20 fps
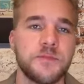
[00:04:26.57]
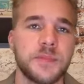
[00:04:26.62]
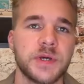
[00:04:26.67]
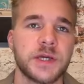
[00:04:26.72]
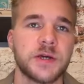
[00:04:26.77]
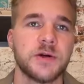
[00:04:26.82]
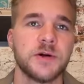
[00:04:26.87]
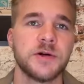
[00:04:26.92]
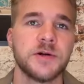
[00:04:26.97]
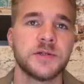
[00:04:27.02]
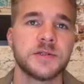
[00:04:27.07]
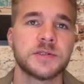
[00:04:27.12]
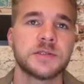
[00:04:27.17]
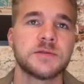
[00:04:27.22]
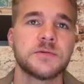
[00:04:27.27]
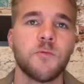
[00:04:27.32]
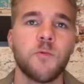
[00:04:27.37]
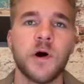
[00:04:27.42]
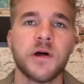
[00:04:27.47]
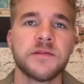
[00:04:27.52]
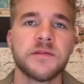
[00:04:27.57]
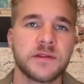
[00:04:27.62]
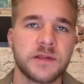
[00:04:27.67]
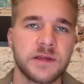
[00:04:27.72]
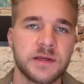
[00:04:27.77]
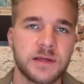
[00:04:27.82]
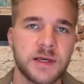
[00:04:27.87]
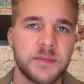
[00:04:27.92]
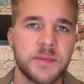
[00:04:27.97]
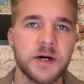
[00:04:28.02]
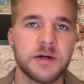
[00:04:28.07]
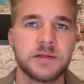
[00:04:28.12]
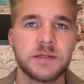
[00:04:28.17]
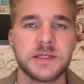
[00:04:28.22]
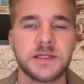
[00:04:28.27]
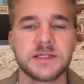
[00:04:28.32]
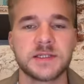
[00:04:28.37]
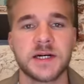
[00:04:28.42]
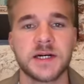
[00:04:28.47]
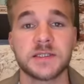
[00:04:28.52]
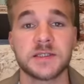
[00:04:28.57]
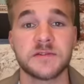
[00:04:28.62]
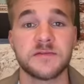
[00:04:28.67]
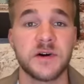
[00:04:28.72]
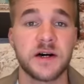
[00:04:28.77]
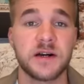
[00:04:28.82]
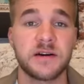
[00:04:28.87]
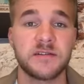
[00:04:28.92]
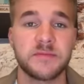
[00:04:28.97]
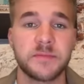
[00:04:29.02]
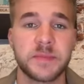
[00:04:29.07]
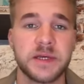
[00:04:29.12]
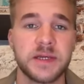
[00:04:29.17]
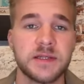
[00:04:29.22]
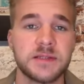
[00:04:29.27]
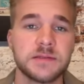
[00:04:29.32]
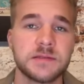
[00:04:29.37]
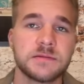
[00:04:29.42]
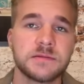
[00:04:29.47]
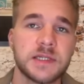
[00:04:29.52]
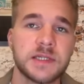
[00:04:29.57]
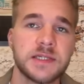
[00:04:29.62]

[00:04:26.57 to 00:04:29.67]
Because one thing about these kinds of RFPs